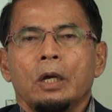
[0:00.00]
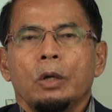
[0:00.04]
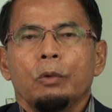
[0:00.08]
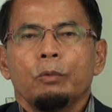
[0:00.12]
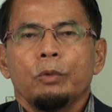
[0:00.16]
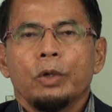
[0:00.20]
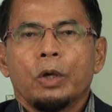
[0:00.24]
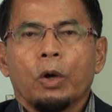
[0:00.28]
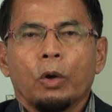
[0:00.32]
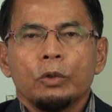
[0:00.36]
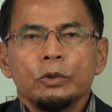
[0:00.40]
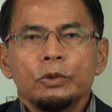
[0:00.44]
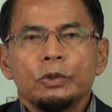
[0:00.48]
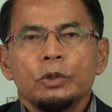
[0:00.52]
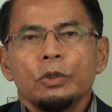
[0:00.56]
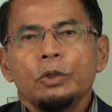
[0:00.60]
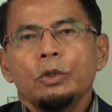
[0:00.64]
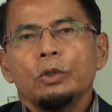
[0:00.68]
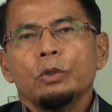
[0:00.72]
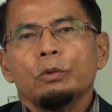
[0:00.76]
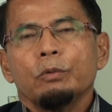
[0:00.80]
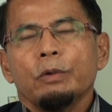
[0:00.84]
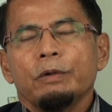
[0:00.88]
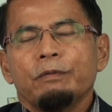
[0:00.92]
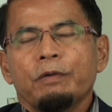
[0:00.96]
We
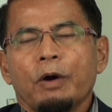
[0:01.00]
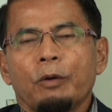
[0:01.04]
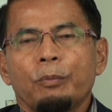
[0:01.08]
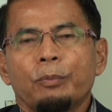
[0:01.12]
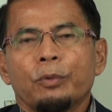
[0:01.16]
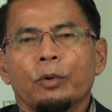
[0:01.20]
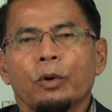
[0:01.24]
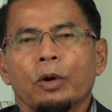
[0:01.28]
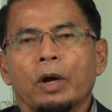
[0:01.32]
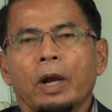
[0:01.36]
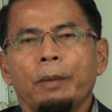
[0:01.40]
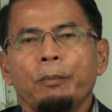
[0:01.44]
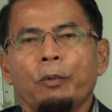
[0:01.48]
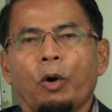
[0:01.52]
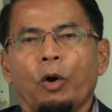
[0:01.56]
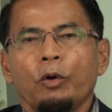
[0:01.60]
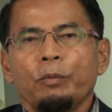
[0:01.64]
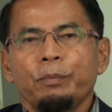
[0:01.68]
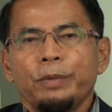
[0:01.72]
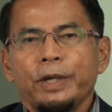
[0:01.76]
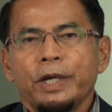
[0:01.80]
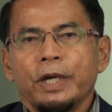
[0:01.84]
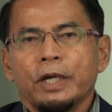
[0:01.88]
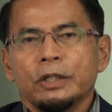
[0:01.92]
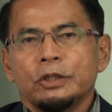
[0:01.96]
continue with our program
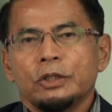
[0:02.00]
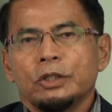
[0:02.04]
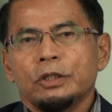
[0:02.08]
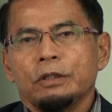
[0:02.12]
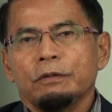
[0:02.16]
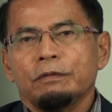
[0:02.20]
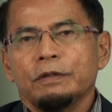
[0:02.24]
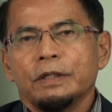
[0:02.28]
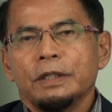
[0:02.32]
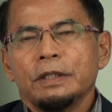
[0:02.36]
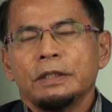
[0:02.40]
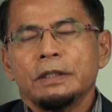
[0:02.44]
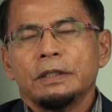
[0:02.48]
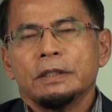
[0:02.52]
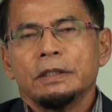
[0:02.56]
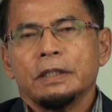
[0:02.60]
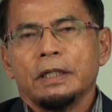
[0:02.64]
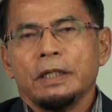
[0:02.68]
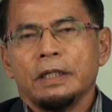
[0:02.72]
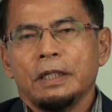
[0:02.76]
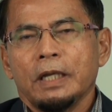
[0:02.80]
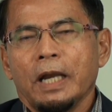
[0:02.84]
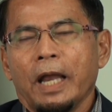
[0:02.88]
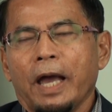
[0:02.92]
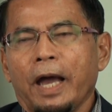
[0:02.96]
on being achievers
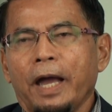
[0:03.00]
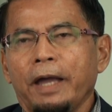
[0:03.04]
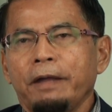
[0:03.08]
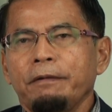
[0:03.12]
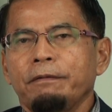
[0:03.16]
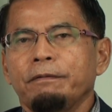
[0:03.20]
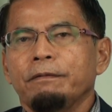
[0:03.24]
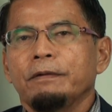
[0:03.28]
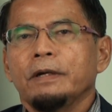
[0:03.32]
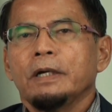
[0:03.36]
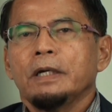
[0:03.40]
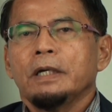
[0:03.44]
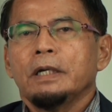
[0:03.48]
in life,